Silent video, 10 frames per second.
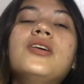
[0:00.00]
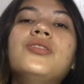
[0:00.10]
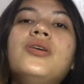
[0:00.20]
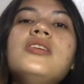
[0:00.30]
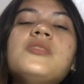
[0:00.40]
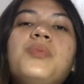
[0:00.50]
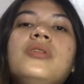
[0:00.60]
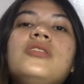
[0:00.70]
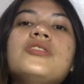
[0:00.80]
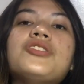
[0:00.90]
Noise
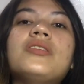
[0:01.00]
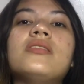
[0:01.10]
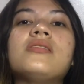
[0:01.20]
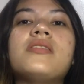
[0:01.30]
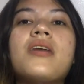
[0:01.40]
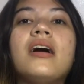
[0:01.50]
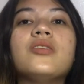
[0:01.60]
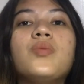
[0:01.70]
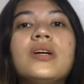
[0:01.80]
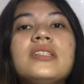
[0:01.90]
pollution is the
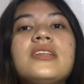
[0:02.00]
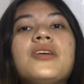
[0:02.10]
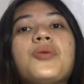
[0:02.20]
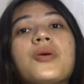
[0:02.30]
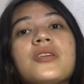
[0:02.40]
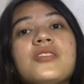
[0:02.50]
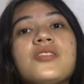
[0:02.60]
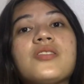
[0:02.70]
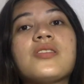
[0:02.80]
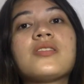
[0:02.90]
unwanted or
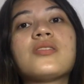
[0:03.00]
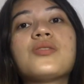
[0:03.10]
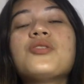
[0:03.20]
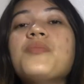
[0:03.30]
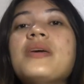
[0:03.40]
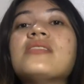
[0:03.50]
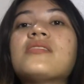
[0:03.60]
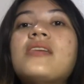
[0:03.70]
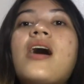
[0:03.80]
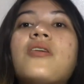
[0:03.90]
disturbing
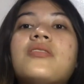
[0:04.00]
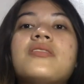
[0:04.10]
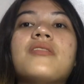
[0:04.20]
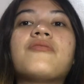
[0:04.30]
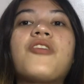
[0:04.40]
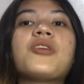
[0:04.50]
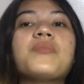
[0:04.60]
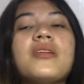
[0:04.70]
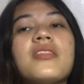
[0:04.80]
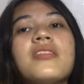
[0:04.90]
sound in the
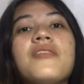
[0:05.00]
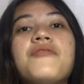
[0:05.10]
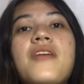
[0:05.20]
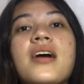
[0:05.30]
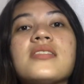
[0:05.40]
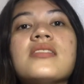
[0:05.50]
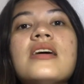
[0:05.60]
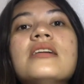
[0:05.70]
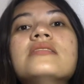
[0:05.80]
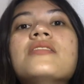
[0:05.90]
environment that affects
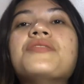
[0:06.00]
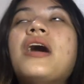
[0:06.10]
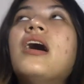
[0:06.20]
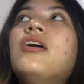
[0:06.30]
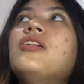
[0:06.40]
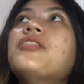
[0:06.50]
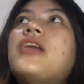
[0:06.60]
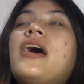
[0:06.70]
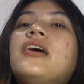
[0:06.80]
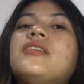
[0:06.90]
the health
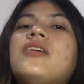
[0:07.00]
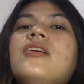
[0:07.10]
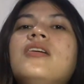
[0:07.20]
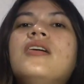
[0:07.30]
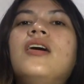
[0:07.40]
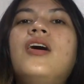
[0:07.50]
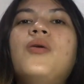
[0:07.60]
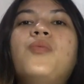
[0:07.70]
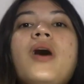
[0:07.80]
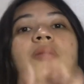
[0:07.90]
and
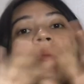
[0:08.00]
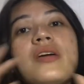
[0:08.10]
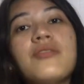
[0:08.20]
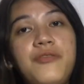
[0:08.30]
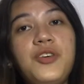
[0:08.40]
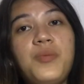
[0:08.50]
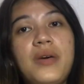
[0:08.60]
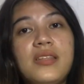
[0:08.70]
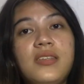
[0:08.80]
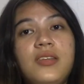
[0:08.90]
well-being of
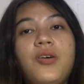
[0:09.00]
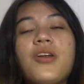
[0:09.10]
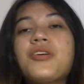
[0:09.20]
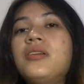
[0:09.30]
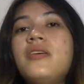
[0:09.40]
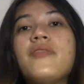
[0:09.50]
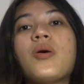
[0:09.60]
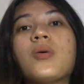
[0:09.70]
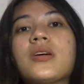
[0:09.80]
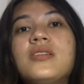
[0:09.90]
humans and other living
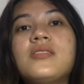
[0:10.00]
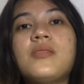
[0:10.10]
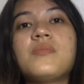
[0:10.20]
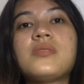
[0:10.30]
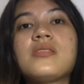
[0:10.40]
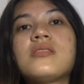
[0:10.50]
organisms.